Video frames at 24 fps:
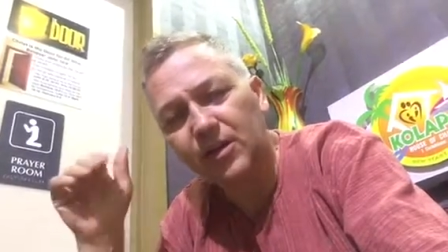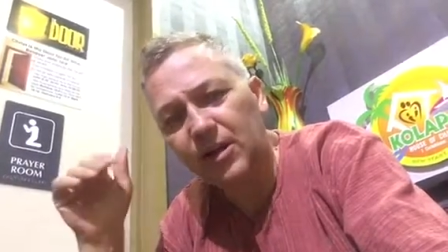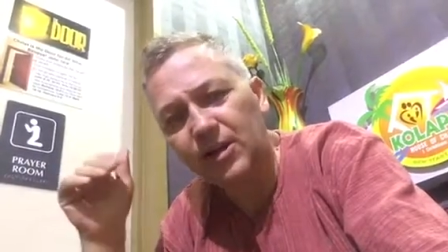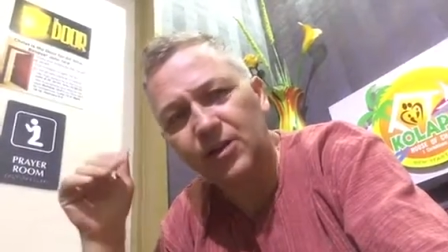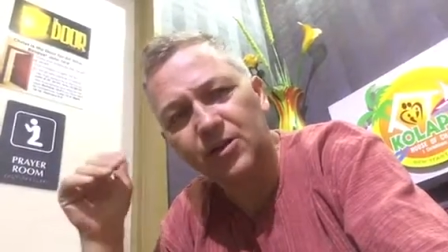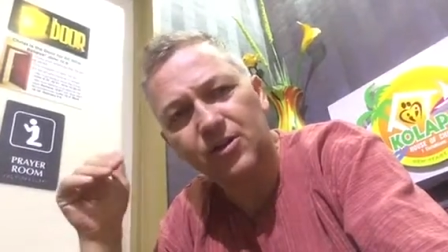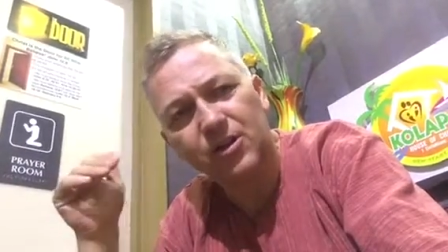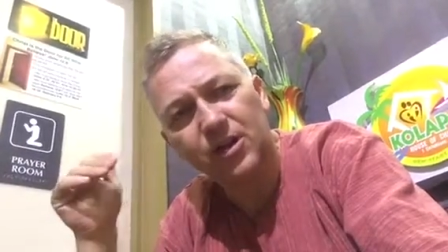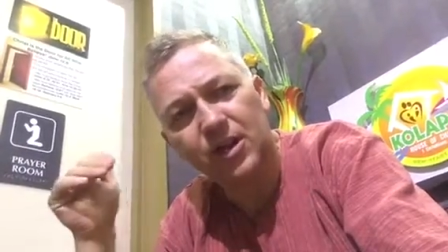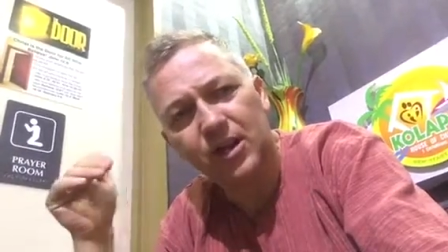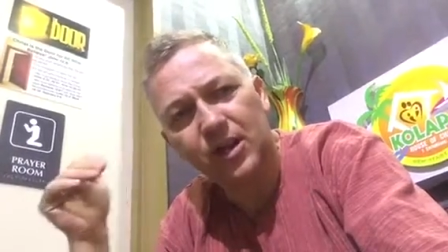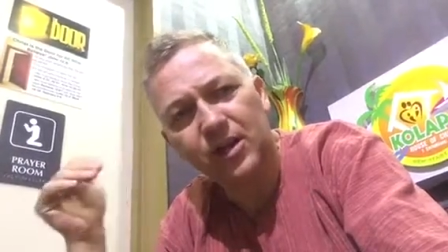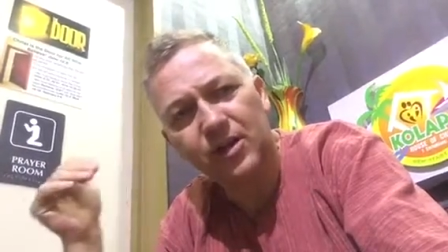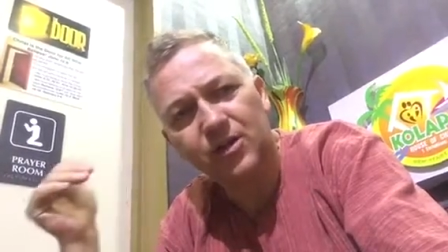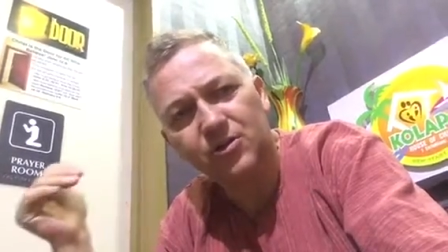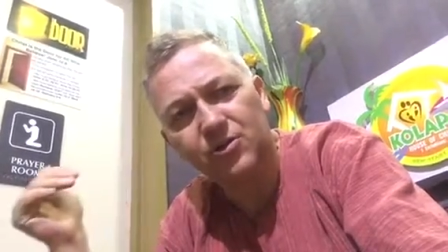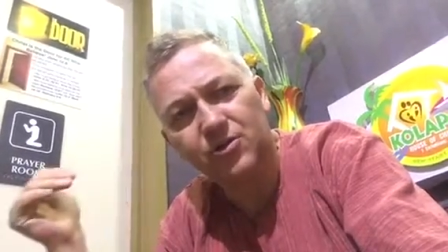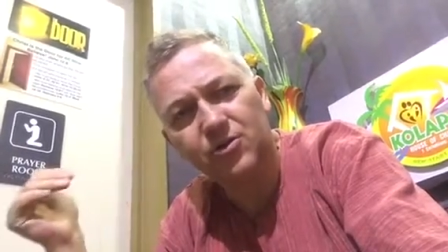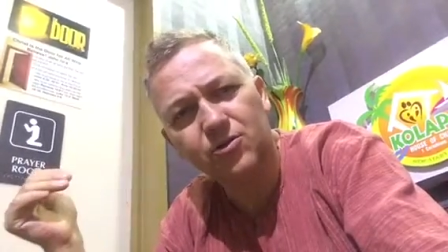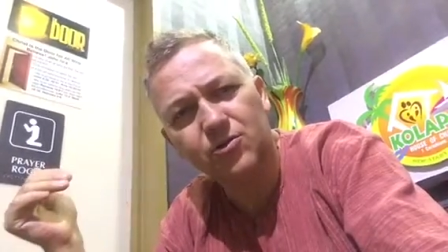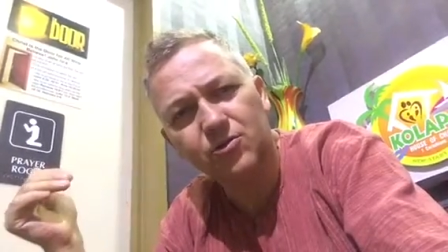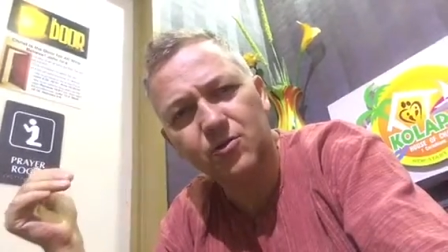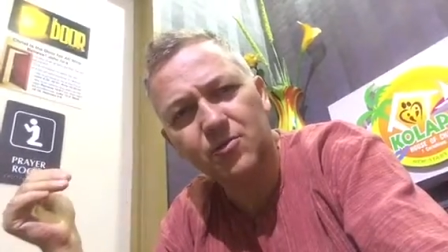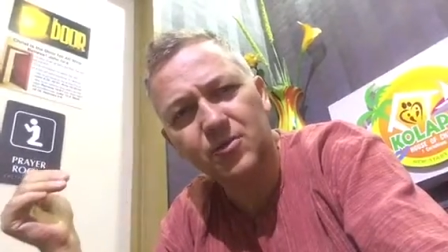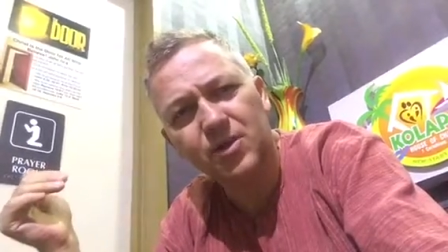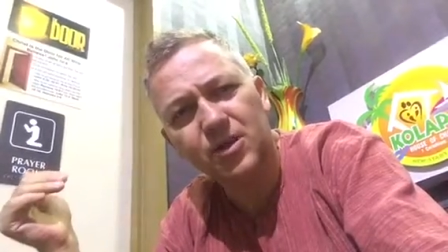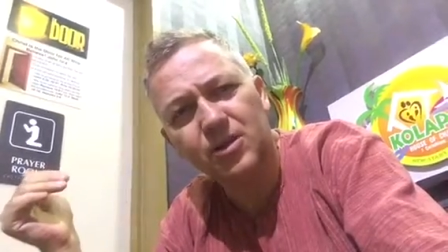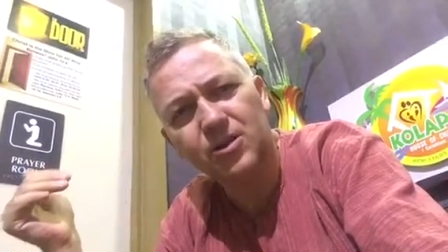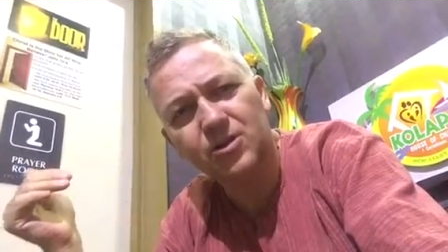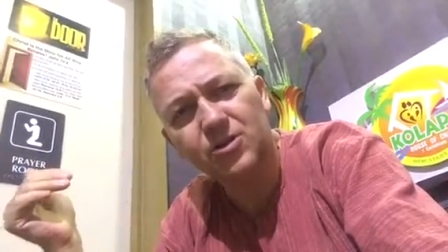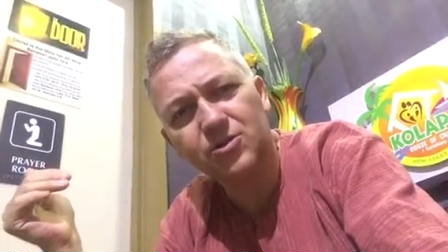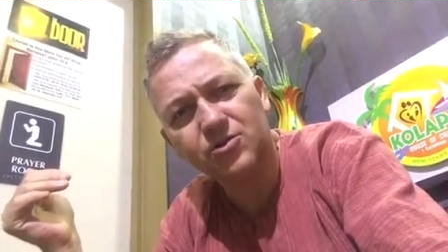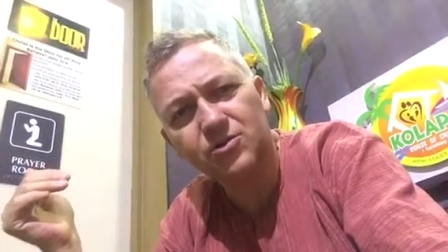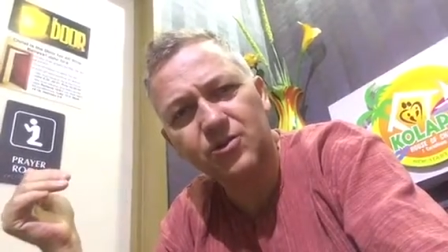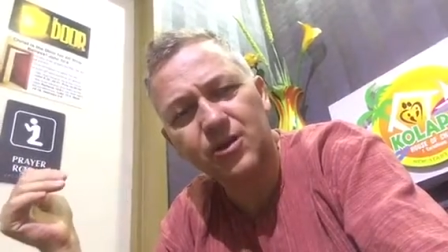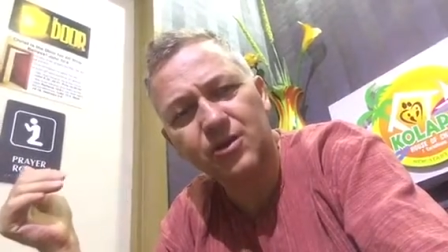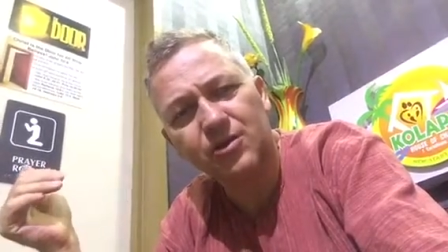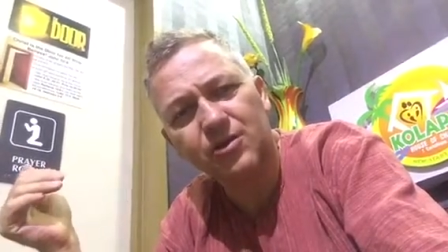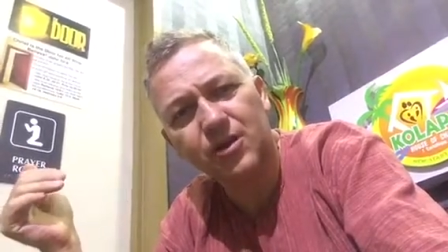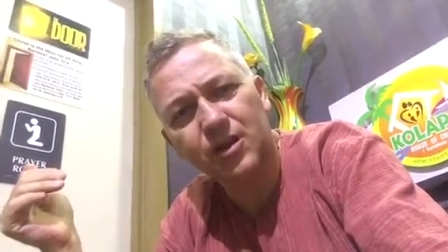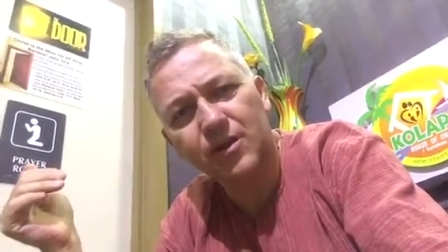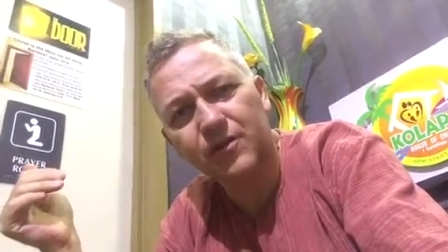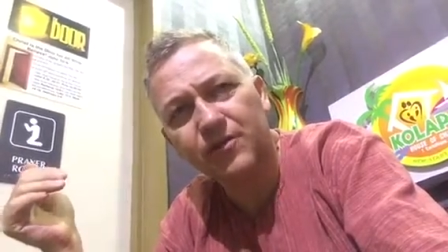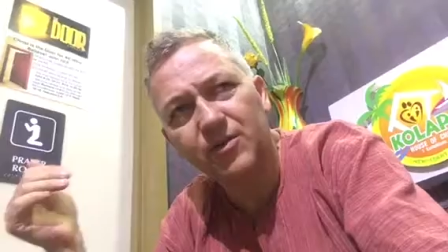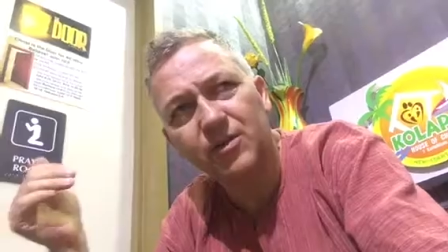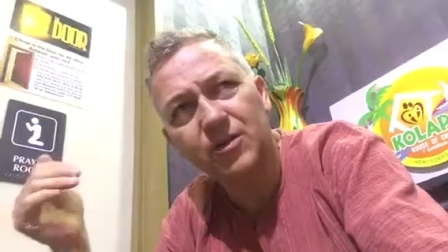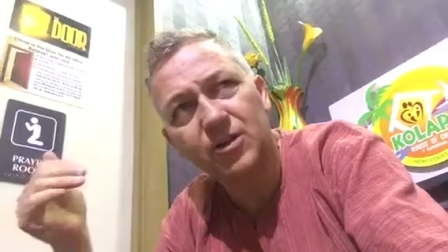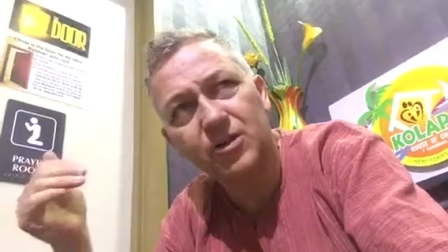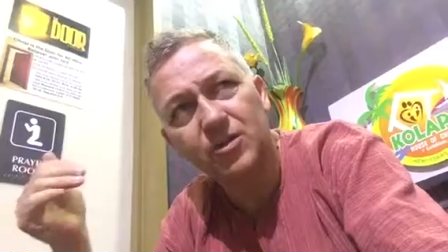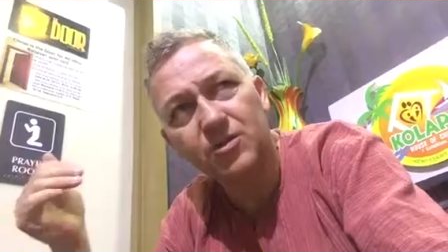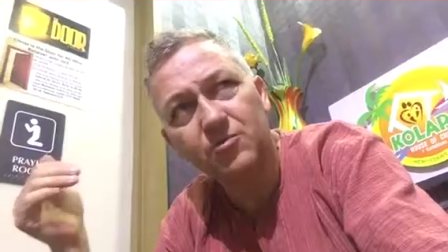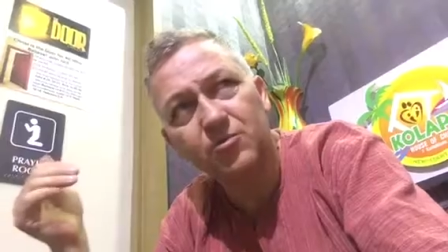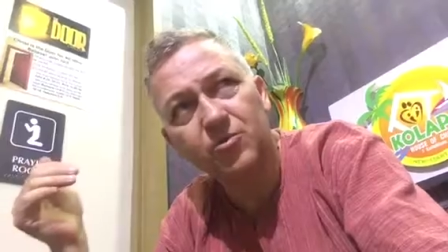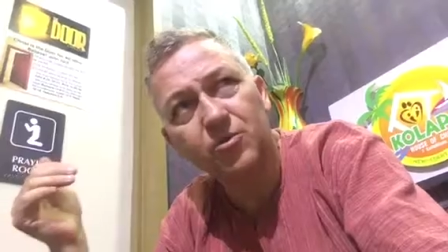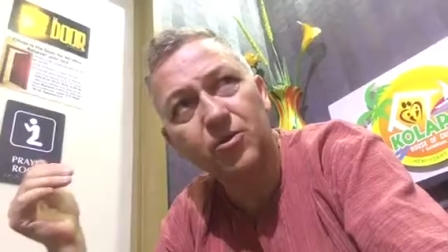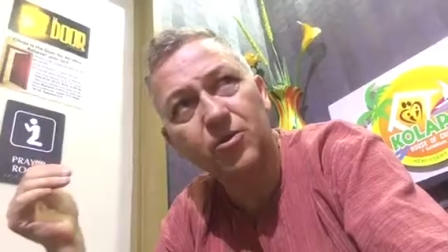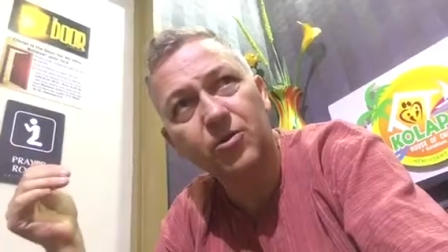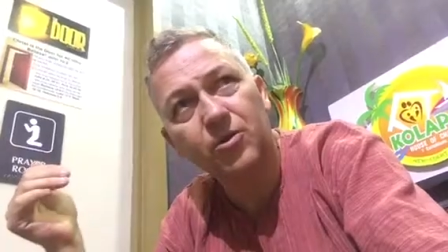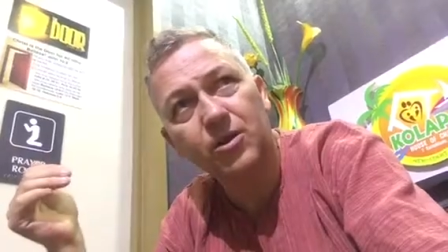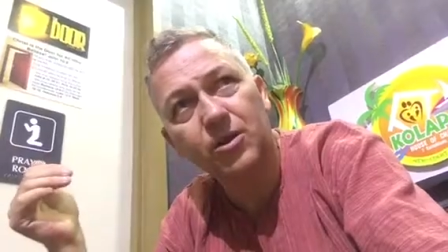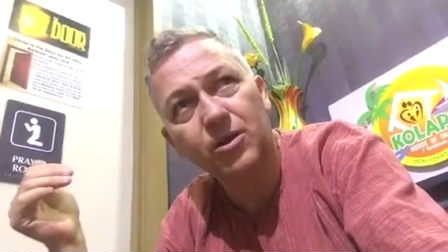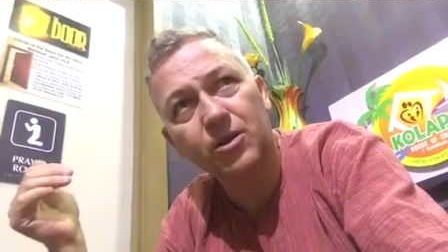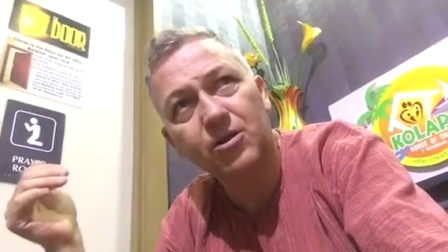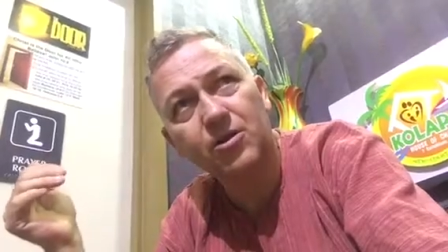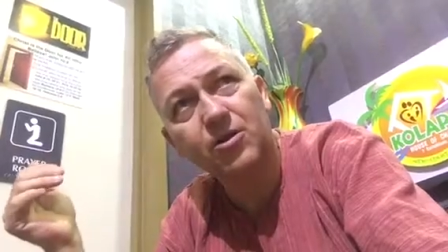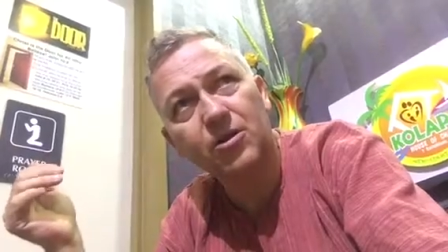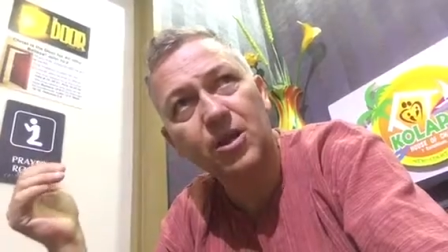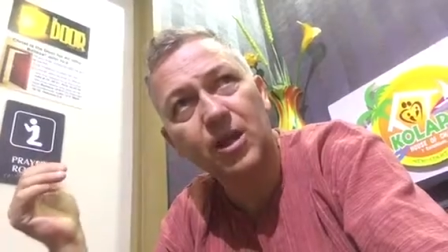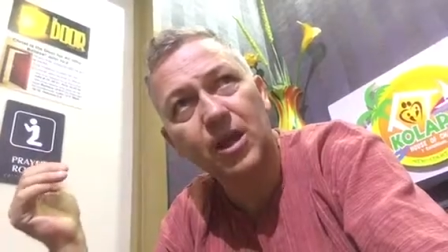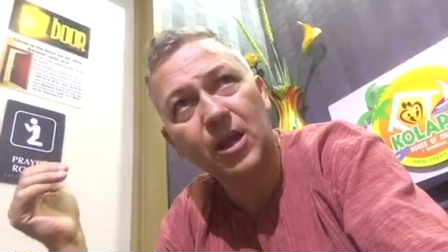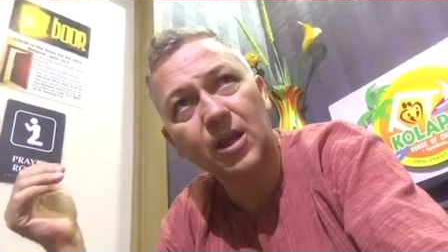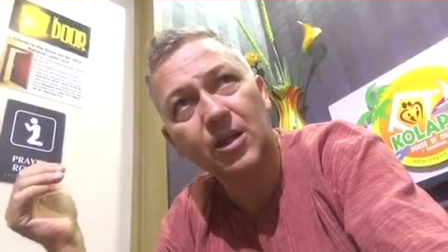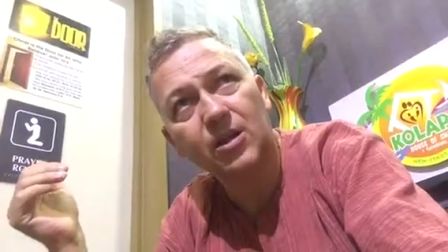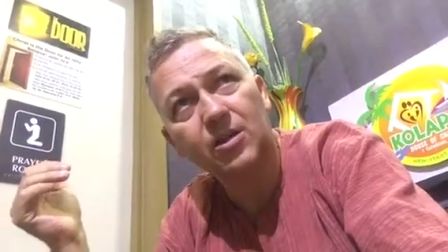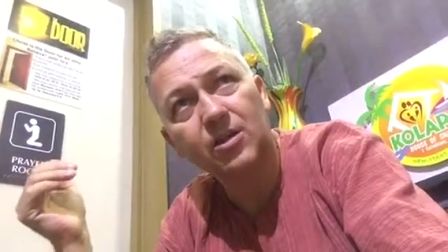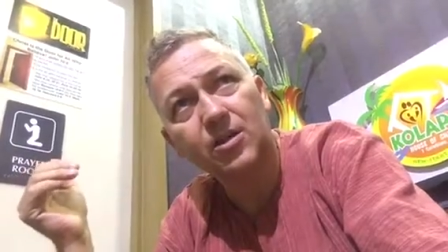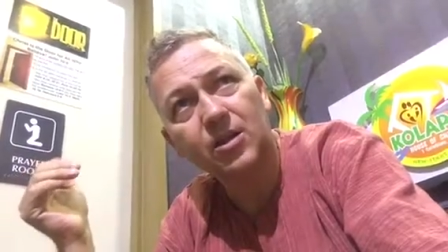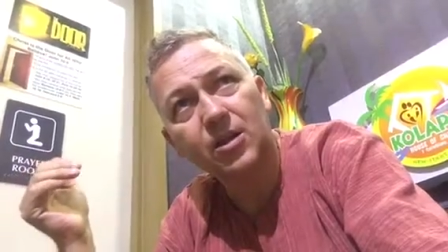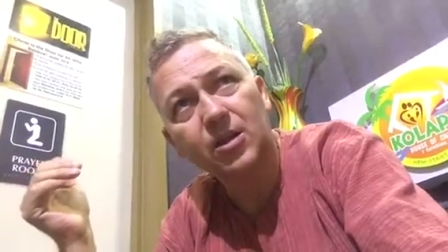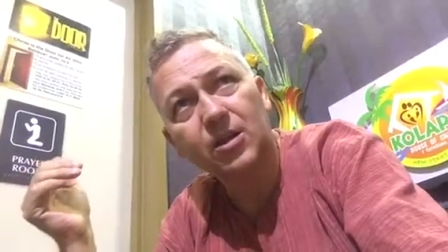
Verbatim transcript: and you can't do the ministry and everything's broken and you can't